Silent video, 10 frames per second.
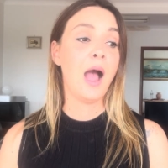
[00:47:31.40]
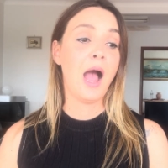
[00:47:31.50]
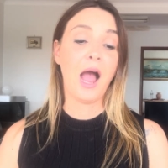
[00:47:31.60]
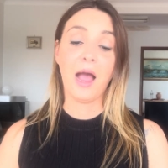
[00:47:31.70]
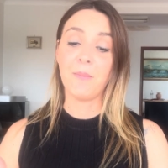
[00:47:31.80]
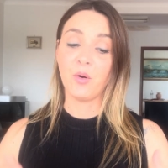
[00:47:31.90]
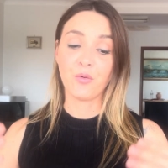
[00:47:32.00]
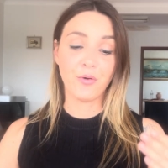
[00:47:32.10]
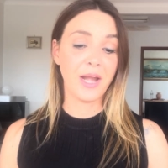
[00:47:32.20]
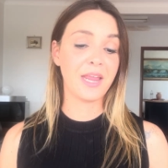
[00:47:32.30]
I'm
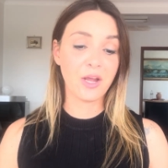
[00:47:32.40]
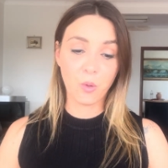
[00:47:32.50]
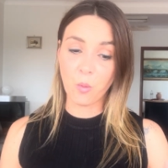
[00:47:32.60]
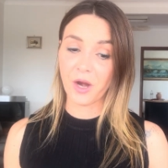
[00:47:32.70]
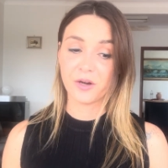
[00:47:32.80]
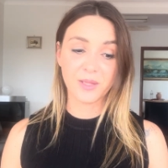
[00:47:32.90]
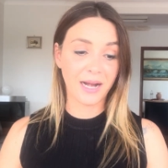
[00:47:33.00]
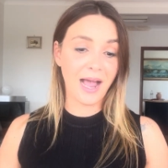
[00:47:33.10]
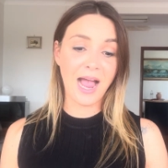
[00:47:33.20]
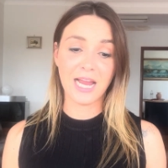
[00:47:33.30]
already aware
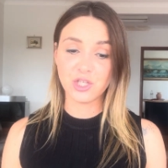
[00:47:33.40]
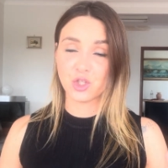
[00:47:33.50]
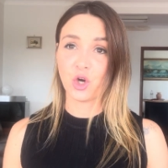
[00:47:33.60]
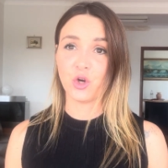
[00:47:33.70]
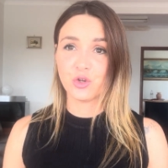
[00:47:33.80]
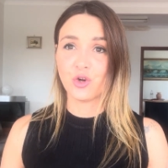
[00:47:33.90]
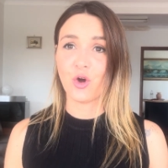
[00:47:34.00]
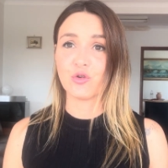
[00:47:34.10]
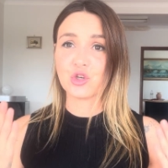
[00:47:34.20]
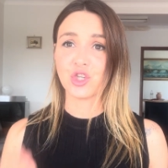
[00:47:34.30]
that I don't
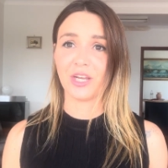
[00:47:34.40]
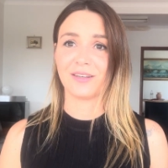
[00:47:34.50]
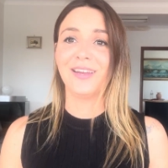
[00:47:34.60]
know shit.